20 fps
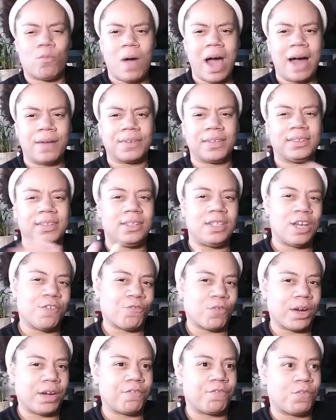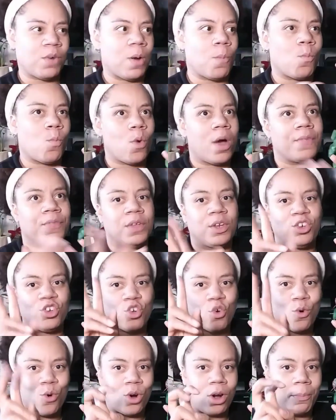wow, that's different from what the
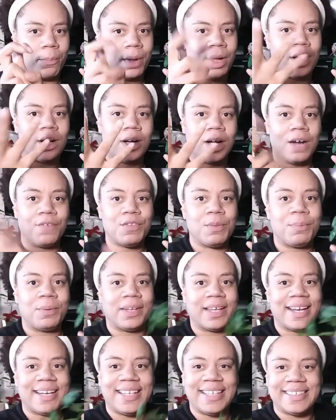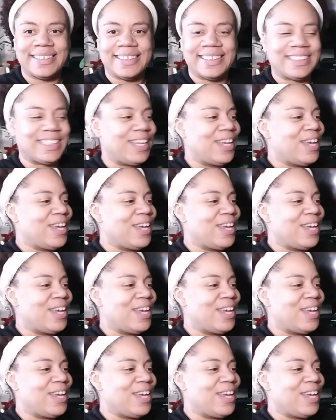norm of the plant is.